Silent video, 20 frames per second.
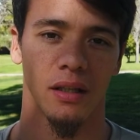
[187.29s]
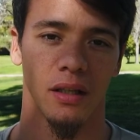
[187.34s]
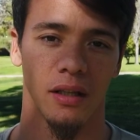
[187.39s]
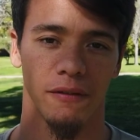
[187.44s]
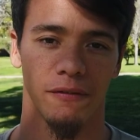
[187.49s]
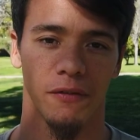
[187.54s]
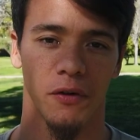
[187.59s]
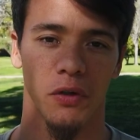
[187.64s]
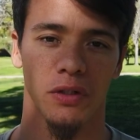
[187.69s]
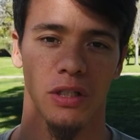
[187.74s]

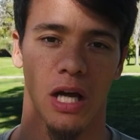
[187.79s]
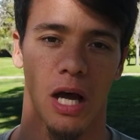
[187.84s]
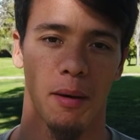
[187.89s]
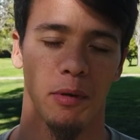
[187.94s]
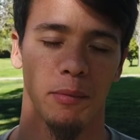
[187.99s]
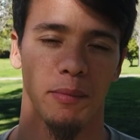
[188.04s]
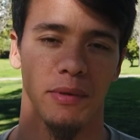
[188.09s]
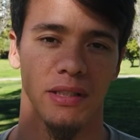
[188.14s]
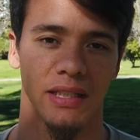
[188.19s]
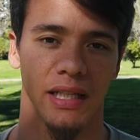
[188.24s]
The first
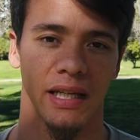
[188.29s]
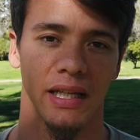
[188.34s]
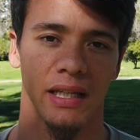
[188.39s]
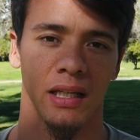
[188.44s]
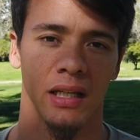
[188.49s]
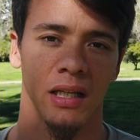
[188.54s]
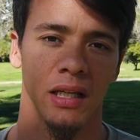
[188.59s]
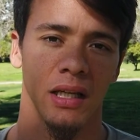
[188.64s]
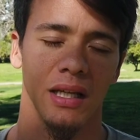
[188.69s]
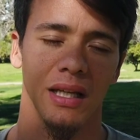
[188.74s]
common mistake
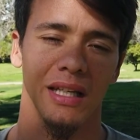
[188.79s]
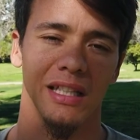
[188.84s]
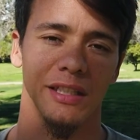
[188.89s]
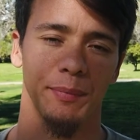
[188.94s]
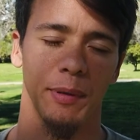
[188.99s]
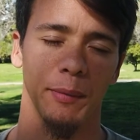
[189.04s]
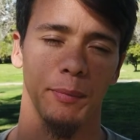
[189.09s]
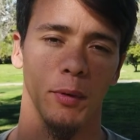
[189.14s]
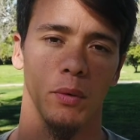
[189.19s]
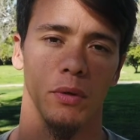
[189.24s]
is
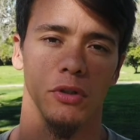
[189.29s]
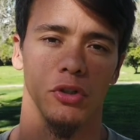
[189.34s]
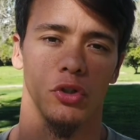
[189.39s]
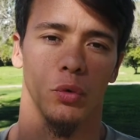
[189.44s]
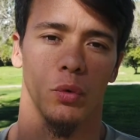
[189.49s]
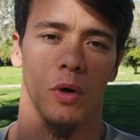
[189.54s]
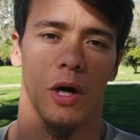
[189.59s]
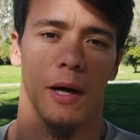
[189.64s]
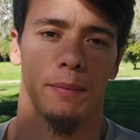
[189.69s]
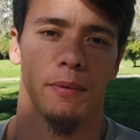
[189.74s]
people will
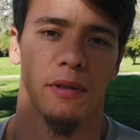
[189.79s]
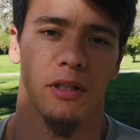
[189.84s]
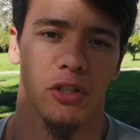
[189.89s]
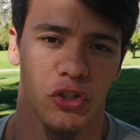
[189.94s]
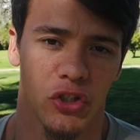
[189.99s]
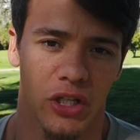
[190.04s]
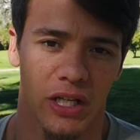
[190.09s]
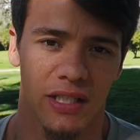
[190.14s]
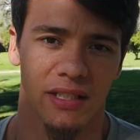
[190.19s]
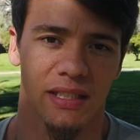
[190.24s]
drop their
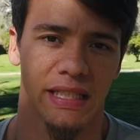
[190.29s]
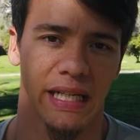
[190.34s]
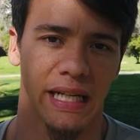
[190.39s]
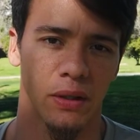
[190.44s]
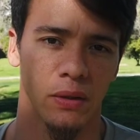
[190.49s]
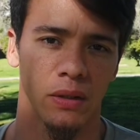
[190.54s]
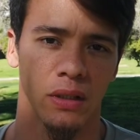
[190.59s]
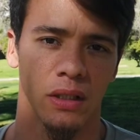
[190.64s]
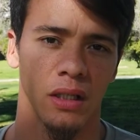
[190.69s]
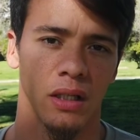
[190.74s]
chest
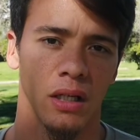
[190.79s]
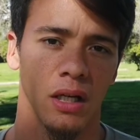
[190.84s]
down